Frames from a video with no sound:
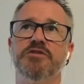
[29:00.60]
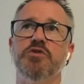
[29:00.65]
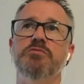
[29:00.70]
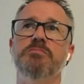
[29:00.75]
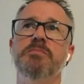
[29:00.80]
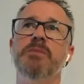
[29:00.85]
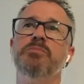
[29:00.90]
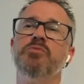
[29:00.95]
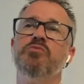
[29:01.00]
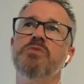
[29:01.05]

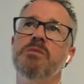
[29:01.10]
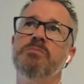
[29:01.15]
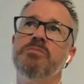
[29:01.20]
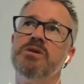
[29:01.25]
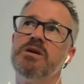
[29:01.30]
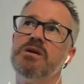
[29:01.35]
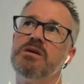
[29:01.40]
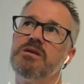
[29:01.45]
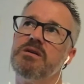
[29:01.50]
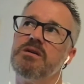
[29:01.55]
remember,
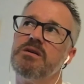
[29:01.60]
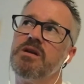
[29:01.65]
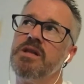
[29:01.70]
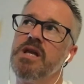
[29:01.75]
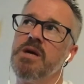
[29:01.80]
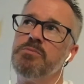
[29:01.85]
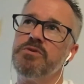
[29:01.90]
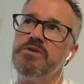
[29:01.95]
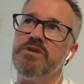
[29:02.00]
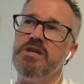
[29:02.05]
remember a
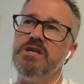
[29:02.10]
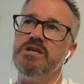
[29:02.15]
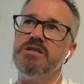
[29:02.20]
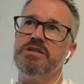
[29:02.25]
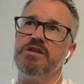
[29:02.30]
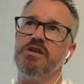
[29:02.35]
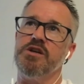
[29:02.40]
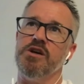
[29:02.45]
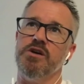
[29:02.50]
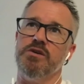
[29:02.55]
number of years
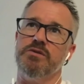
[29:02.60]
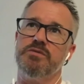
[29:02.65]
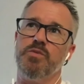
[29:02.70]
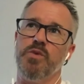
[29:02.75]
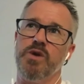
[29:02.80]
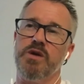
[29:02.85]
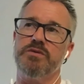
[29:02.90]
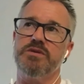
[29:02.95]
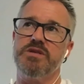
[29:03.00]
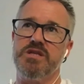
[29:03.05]
ago
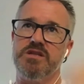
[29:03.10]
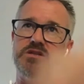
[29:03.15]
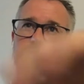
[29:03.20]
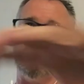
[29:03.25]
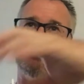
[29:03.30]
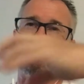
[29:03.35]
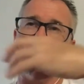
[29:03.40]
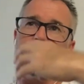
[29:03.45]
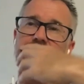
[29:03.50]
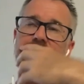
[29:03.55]
when I was
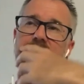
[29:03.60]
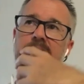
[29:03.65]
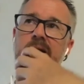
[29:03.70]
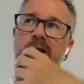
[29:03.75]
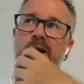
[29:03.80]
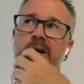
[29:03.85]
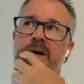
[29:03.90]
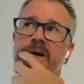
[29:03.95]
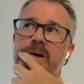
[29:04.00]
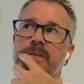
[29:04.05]
still,
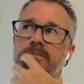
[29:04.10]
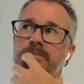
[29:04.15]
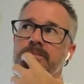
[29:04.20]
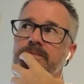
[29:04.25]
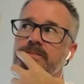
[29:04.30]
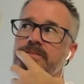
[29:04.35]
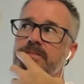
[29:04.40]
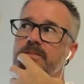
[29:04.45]
um,